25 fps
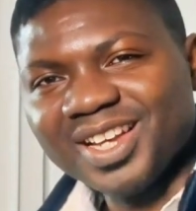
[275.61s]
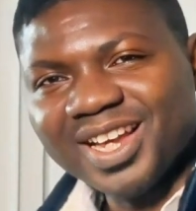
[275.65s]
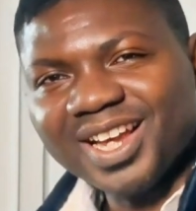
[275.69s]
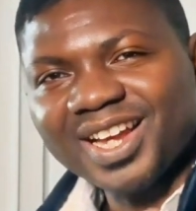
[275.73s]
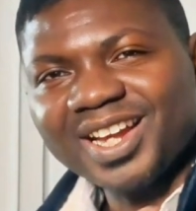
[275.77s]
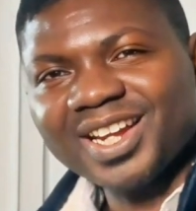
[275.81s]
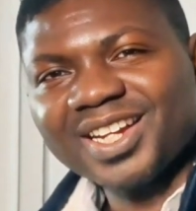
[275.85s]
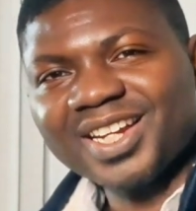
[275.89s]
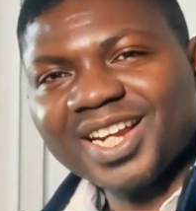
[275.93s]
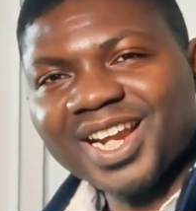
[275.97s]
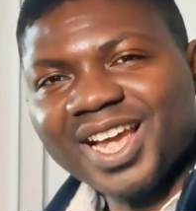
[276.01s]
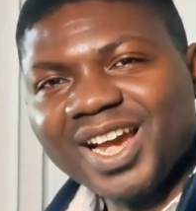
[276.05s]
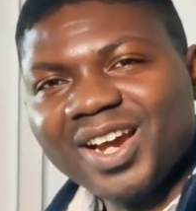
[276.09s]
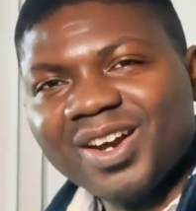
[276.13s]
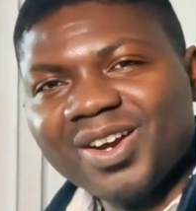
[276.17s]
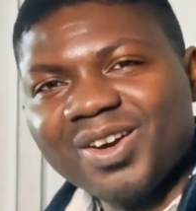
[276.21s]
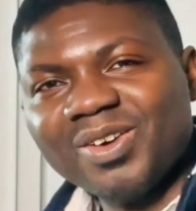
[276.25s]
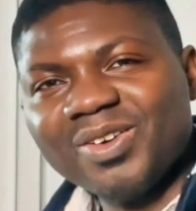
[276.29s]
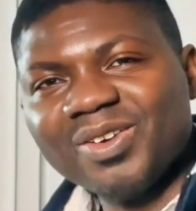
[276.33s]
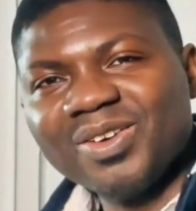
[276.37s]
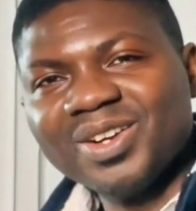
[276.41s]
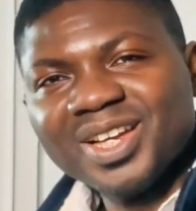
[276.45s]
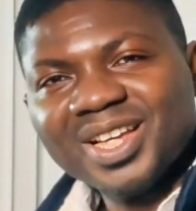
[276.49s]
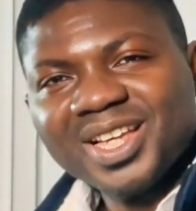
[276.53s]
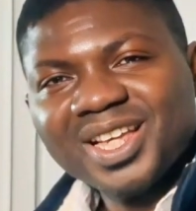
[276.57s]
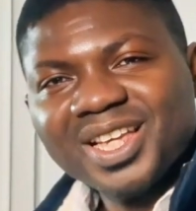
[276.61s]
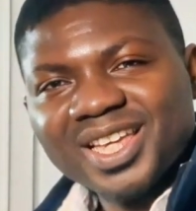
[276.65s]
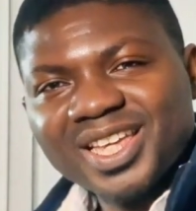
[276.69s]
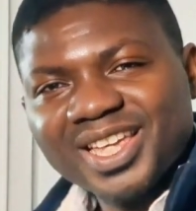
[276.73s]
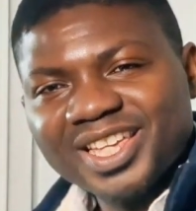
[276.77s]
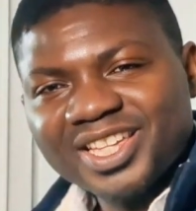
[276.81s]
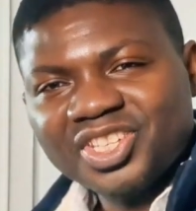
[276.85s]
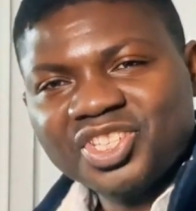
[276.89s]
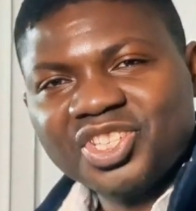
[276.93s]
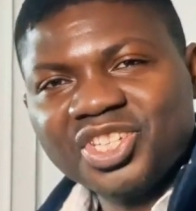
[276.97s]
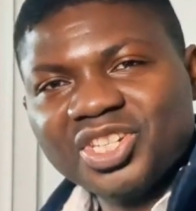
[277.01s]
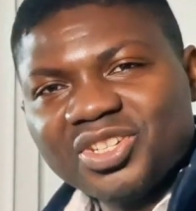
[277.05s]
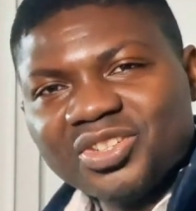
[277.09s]
and now
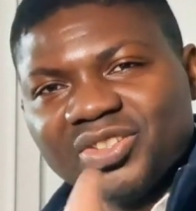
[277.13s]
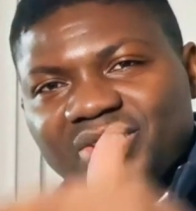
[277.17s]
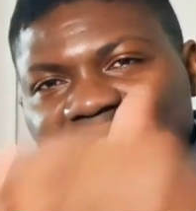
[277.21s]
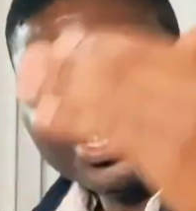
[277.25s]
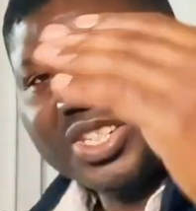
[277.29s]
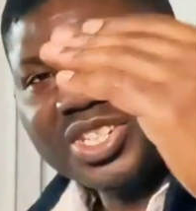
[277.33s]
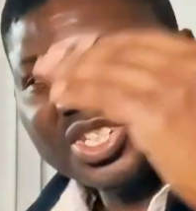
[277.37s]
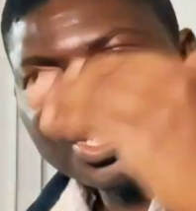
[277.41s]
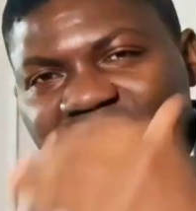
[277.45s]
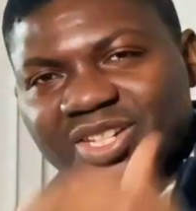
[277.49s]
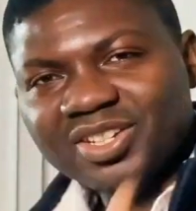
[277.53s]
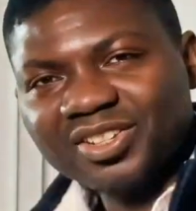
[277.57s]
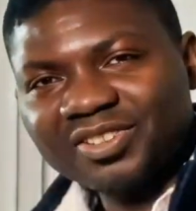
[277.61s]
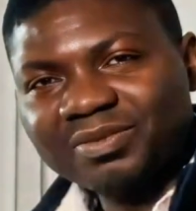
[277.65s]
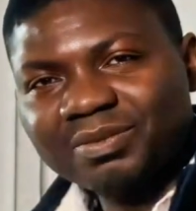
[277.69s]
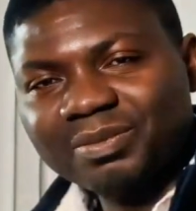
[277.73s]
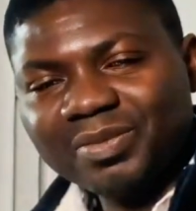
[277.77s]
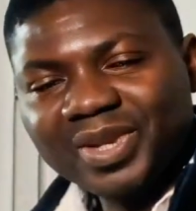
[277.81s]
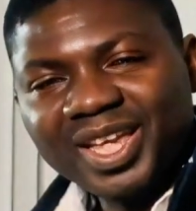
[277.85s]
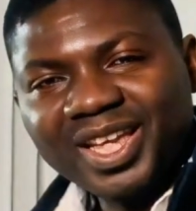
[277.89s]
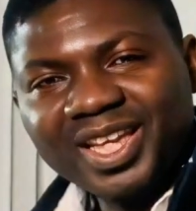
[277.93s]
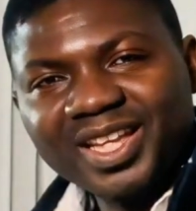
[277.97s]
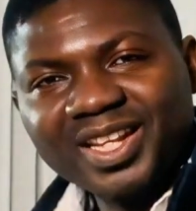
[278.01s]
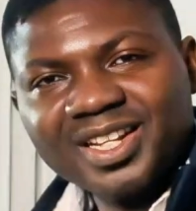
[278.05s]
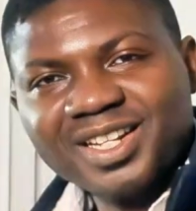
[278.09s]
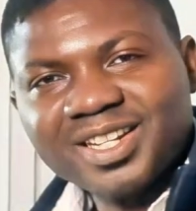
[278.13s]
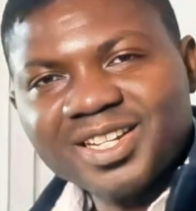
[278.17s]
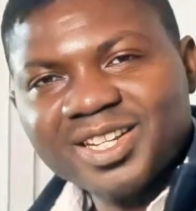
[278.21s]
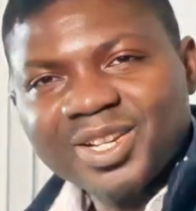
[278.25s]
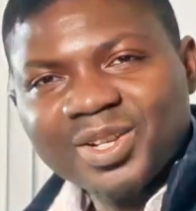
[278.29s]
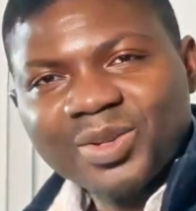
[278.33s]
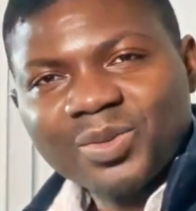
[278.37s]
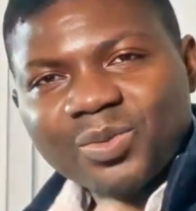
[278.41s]
a generation of men,